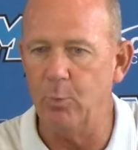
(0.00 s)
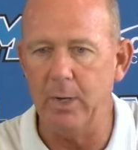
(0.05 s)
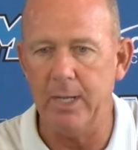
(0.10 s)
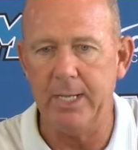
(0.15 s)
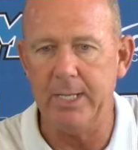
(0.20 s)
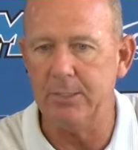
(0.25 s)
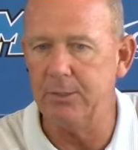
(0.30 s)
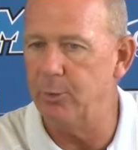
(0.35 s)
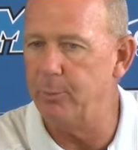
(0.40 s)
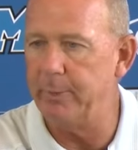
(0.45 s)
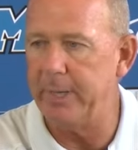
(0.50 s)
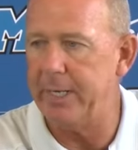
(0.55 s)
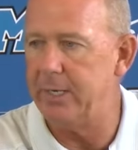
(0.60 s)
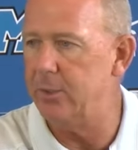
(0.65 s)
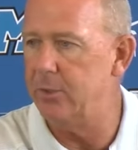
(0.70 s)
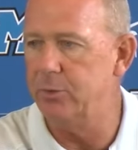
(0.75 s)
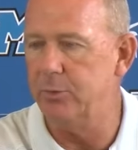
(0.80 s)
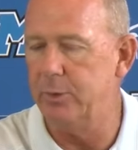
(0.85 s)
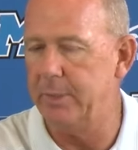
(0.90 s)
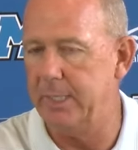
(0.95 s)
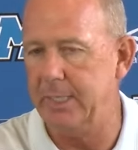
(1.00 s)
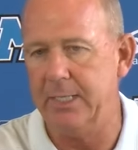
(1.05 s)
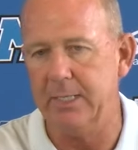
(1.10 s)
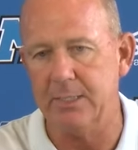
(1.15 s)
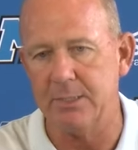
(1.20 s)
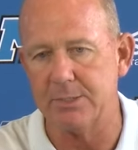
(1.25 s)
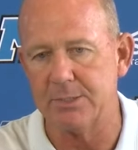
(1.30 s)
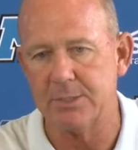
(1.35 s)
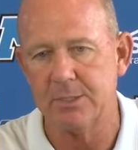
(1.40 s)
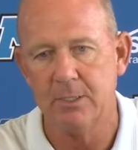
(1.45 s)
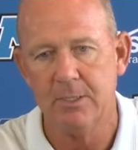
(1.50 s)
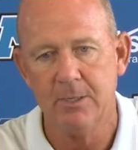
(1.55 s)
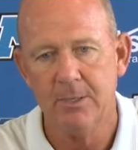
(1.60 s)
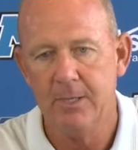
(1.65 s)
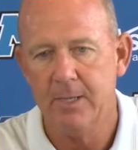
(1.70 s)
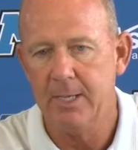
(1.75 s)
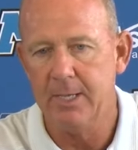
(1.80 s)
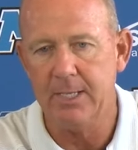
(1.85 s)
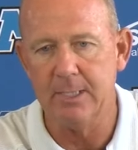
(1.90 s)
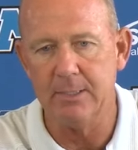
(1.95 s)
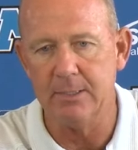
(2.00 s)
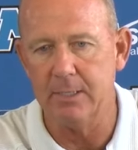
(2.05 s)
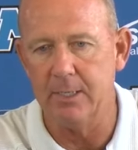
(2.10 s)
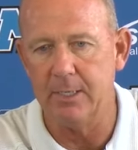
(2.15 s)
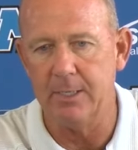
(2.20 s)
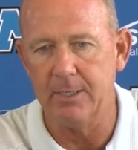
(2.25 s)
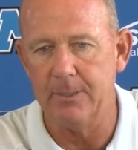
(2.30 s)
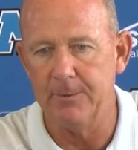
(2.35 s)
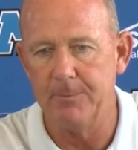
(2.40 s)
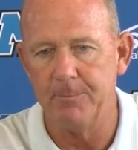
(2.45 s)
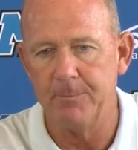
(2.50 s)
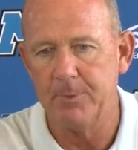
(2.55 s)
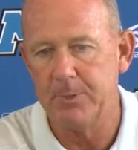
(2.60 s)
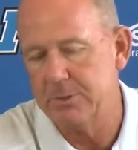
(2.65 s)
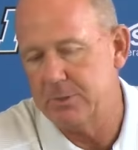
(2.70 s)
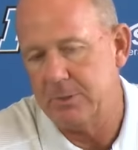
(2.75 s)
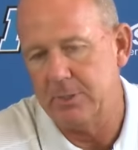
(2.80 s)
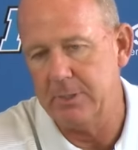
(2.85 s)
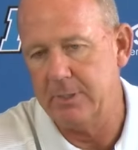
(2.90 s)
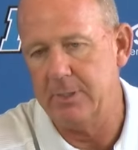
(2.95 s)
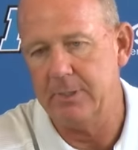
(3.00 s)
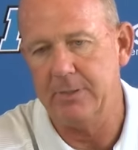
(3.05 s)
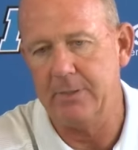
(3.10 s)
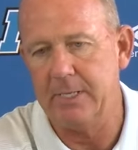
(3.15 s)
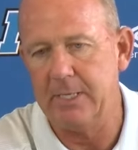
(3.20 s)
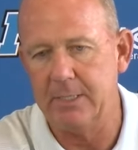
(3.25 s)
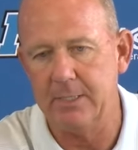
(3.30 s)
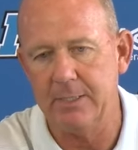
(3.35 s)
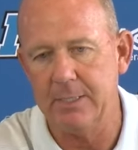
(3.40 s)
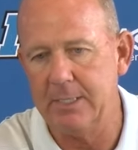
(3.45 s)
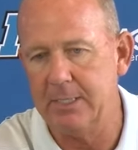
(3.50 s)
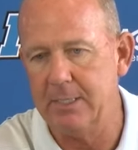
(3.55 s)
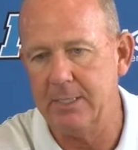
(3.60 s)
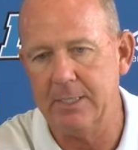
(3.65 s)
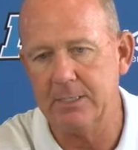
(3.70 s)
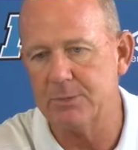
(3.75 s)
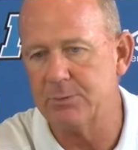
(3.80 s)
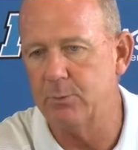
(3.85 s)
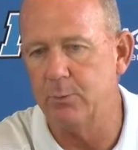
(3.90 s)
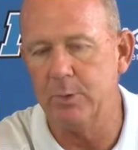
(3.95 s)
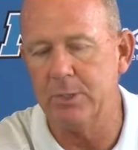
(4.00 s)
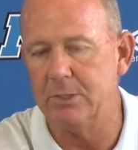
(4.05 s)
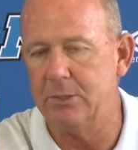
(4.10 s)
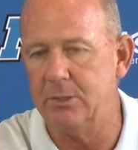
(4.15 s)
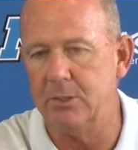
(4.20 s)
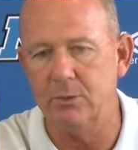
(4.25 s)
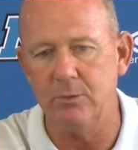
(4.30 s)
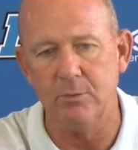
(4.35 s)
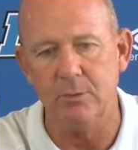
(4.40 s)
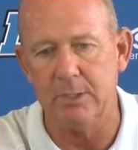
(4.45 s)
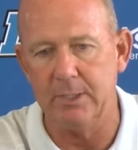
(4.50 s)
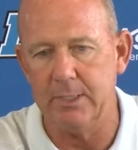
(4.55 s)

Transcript: way, no matter who it is. And uh, so that, that's what we do.